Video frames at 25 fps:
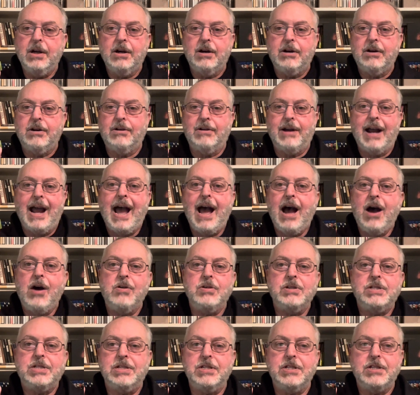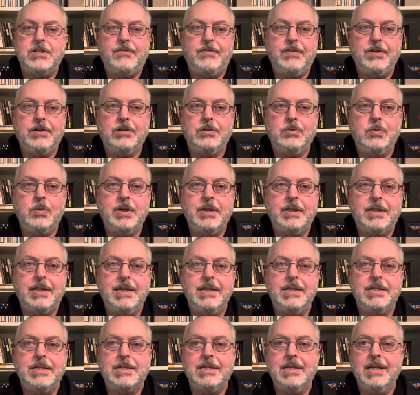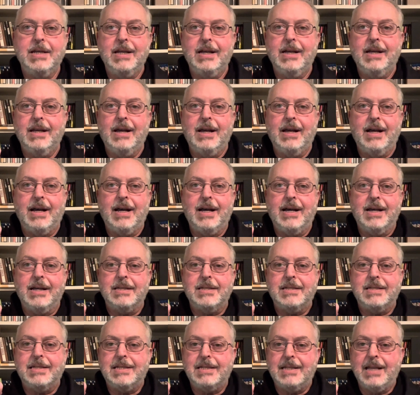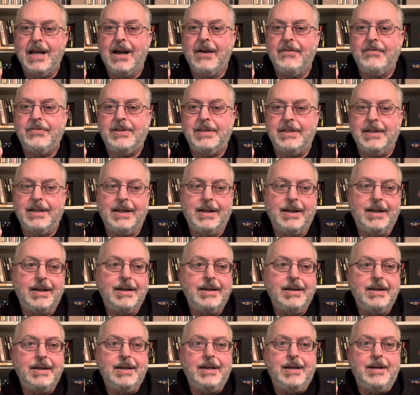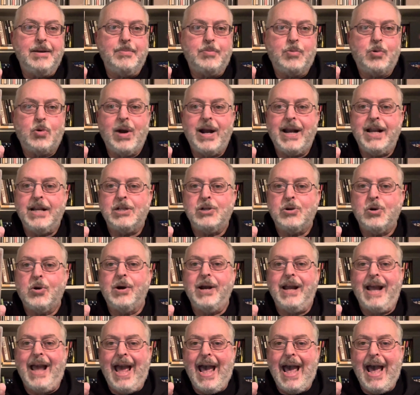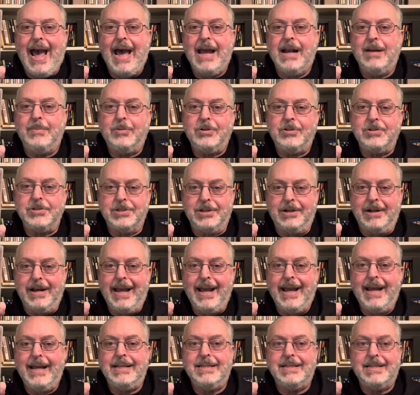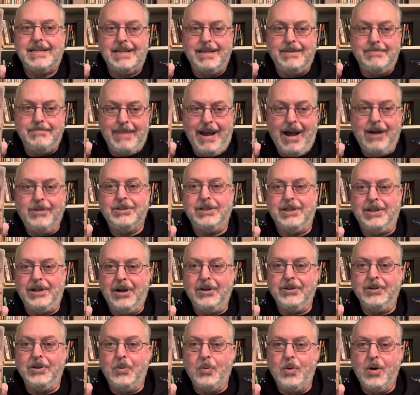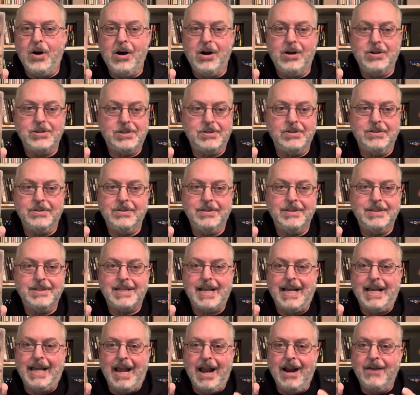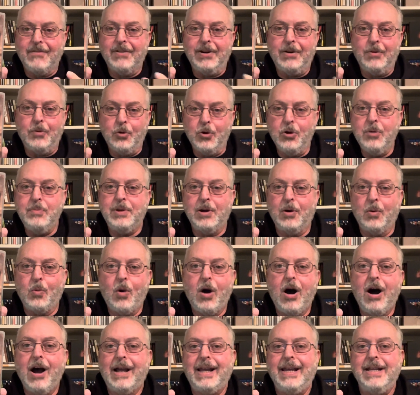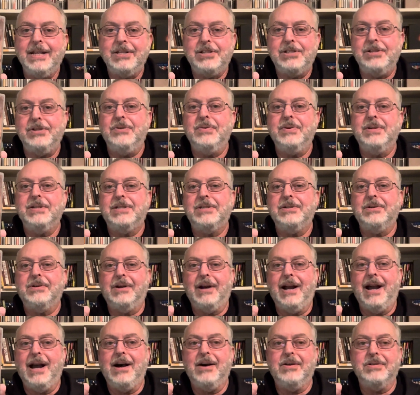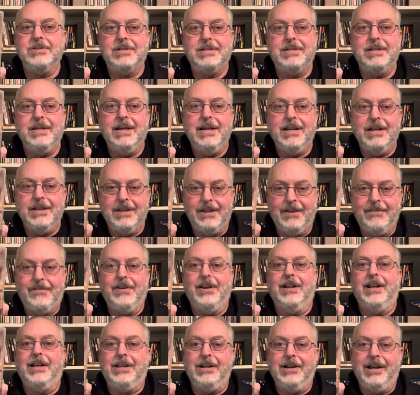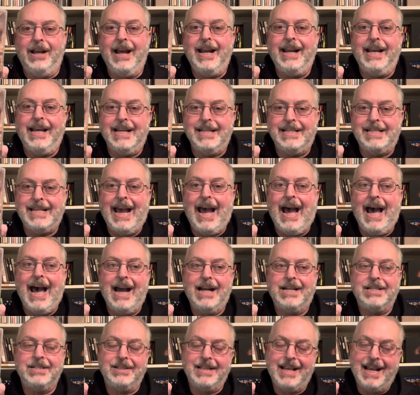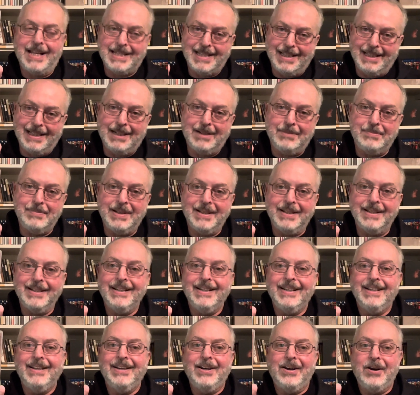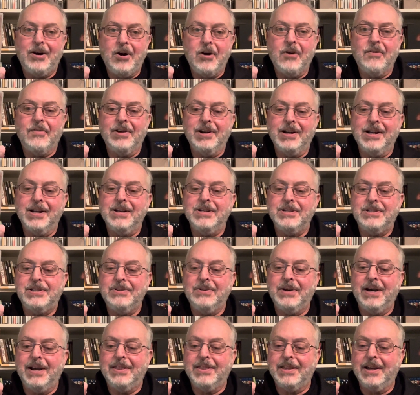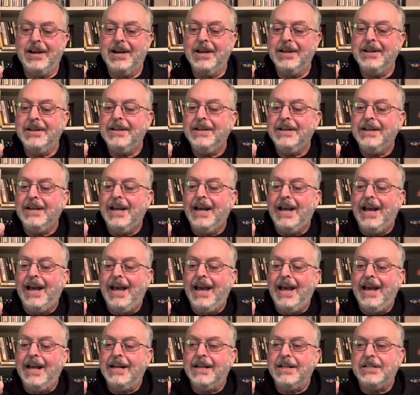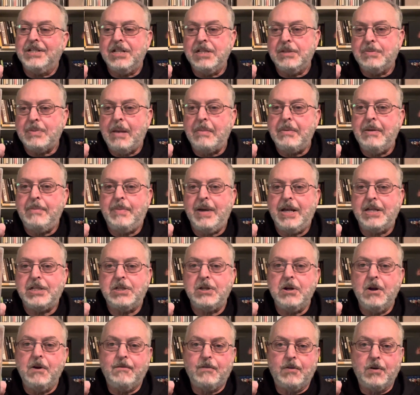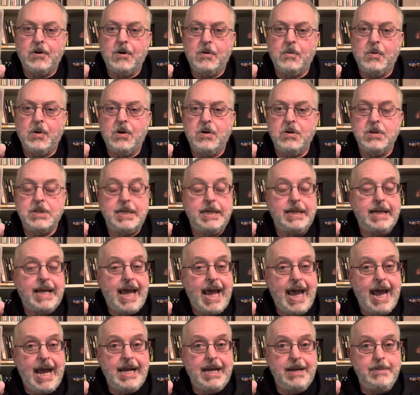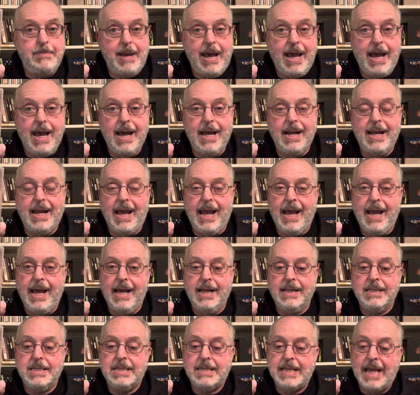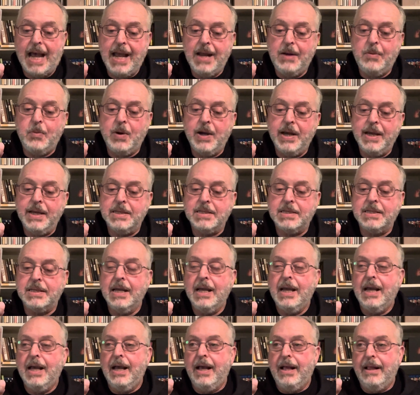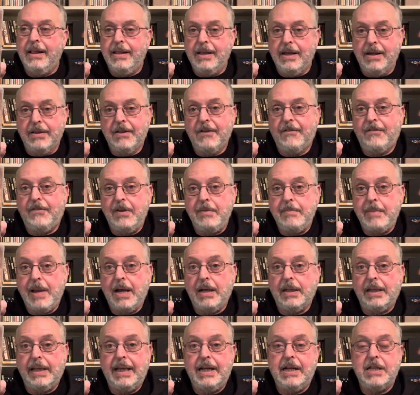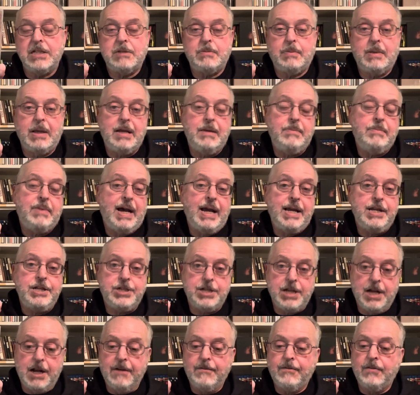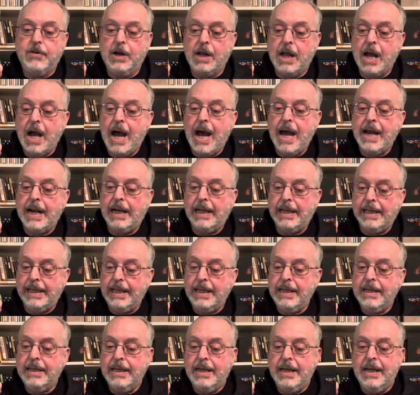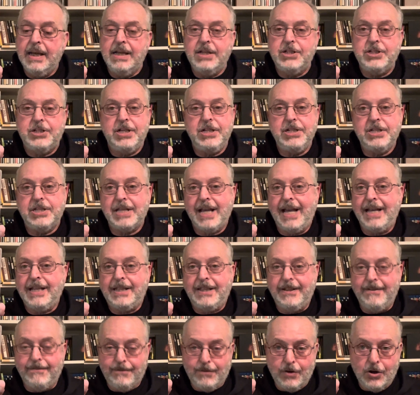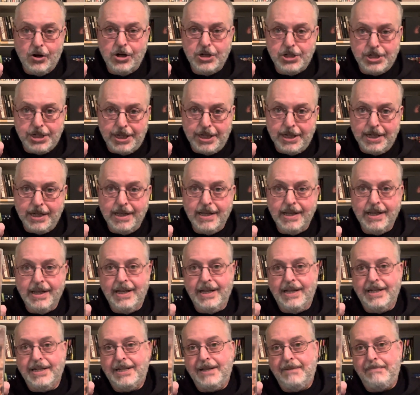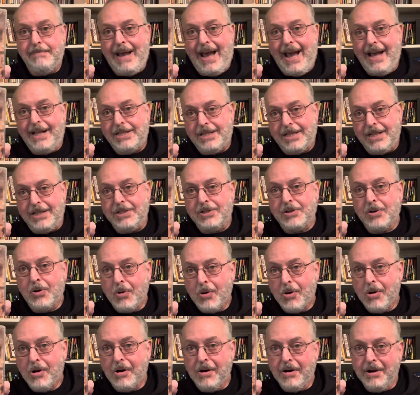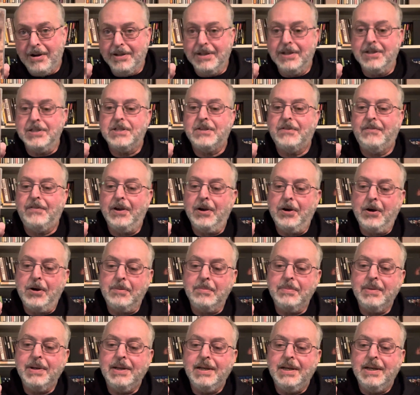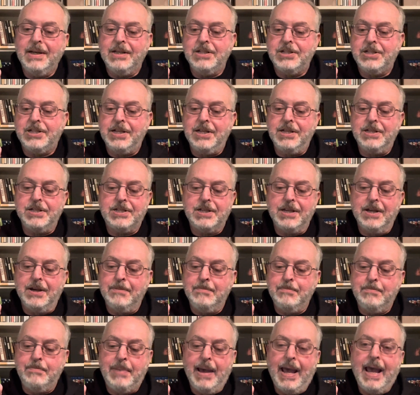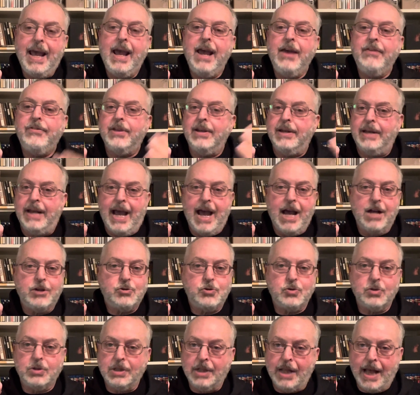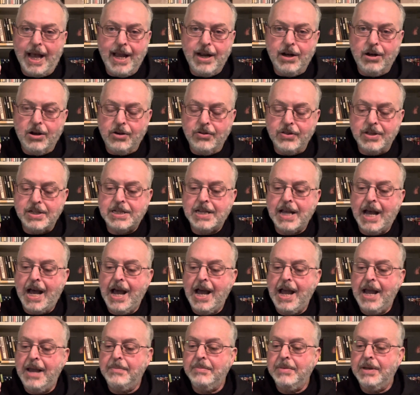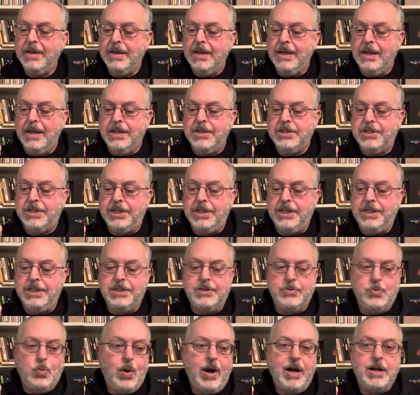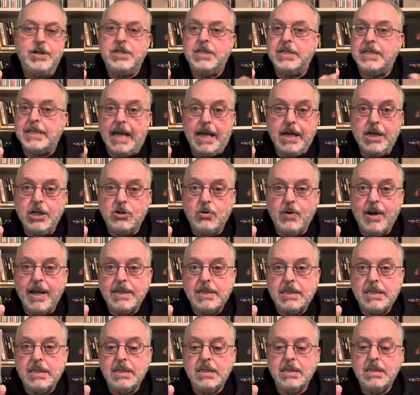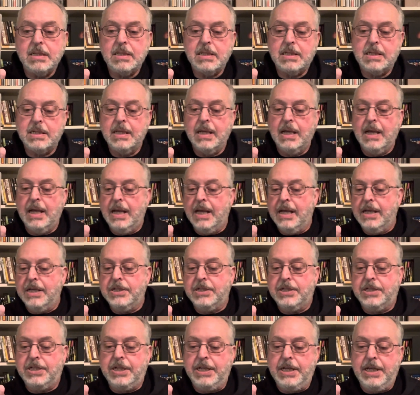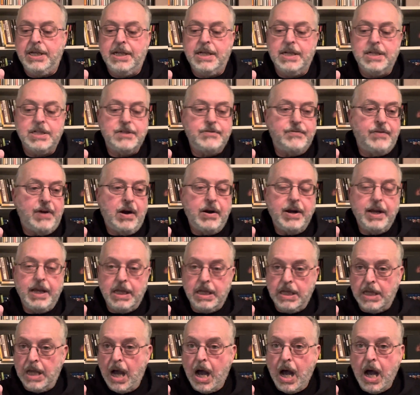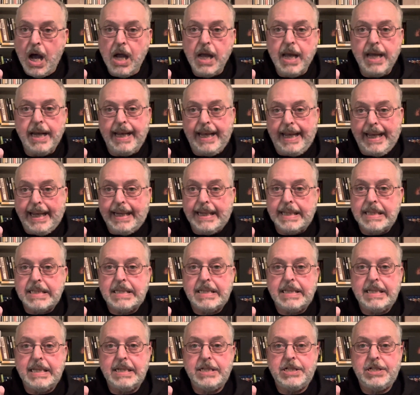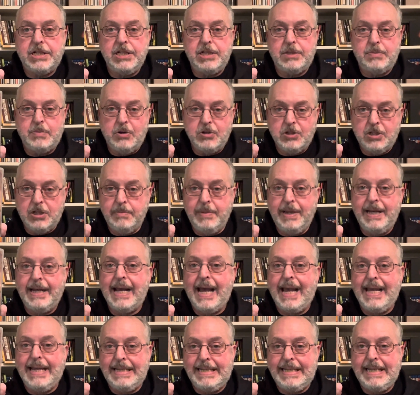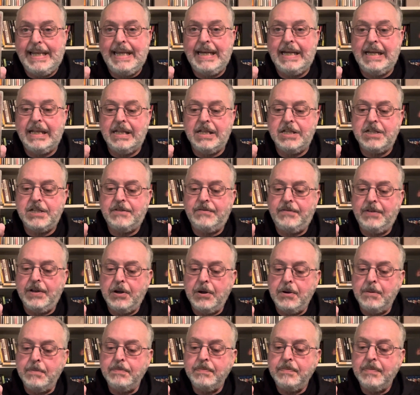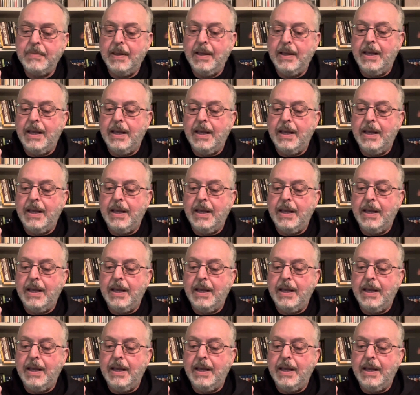Her house is filled with these uh, stuffed uh, predatory animals, or heads mounted on the wall. So it's like every room you walk into into her house, you feel like you're getting attacked. So that's a little bit overdone too, I thought and uh, she's probably best known for her roles in Candyman and Sideways. The other female lead is played by Jennifer Connelly. She's like the virgin to Madsen's horror in this film. She's uh, bathed in natural light all the time. She's wears sundresses. She is very young and innocent. She's supposed to be 19 in this film.